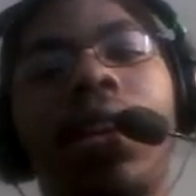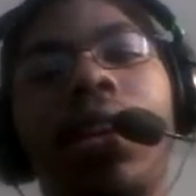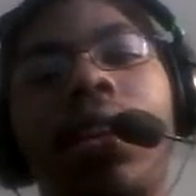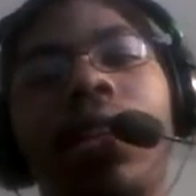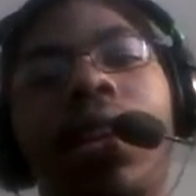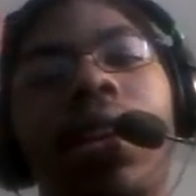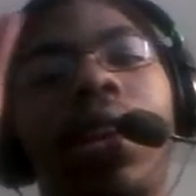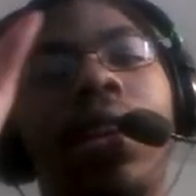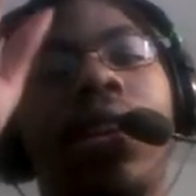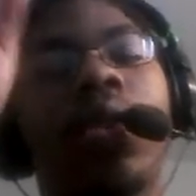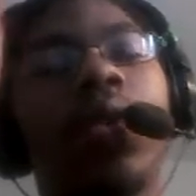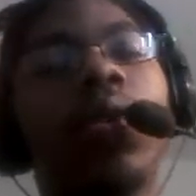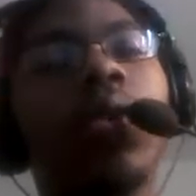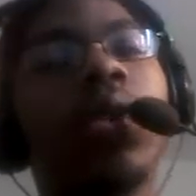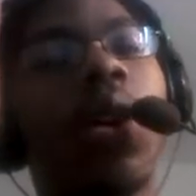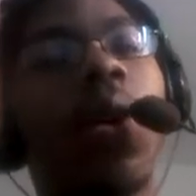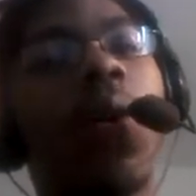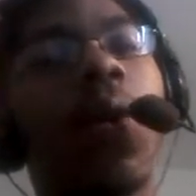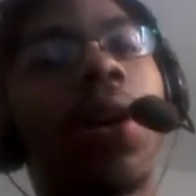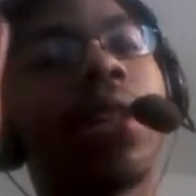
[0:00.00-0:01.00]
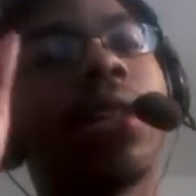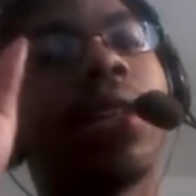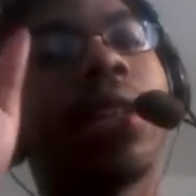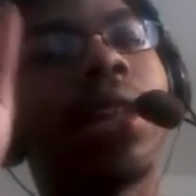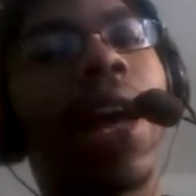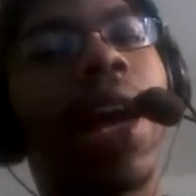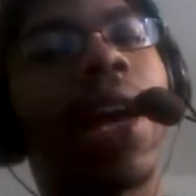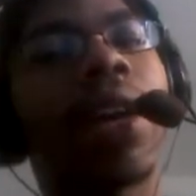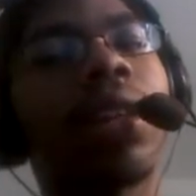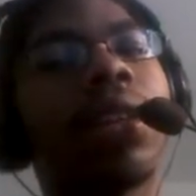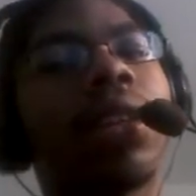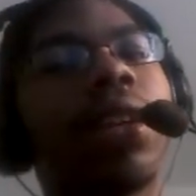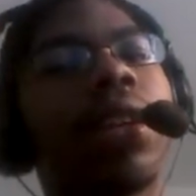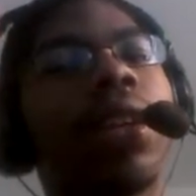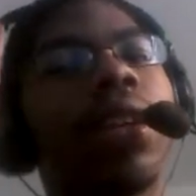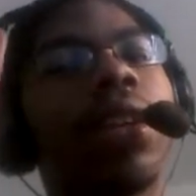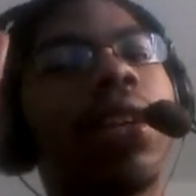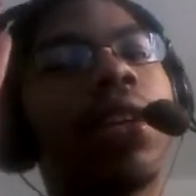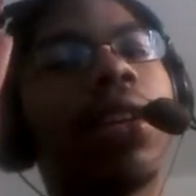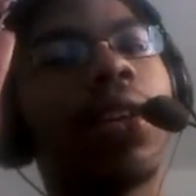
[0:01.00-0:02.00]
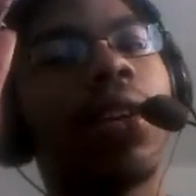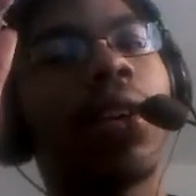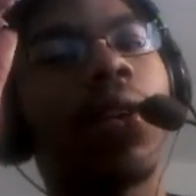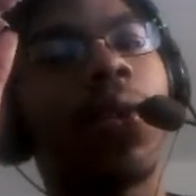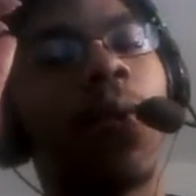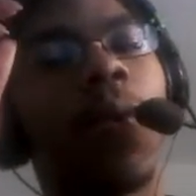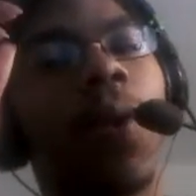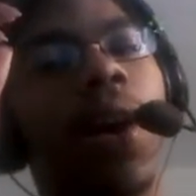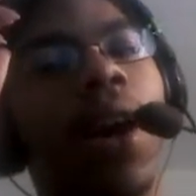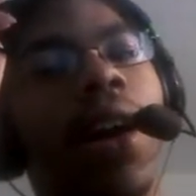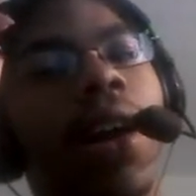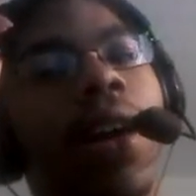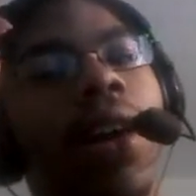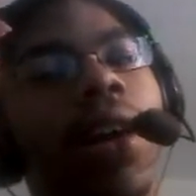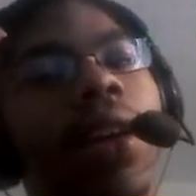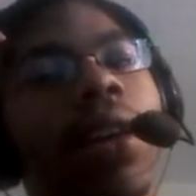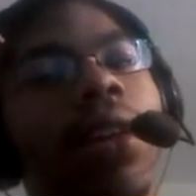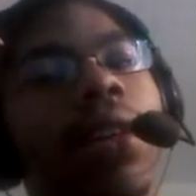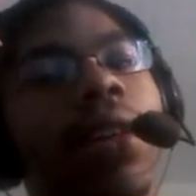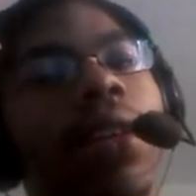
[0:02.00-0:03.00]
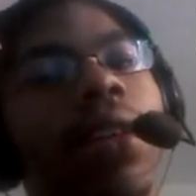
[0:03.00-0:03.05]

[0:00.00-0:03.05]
then you know exactly why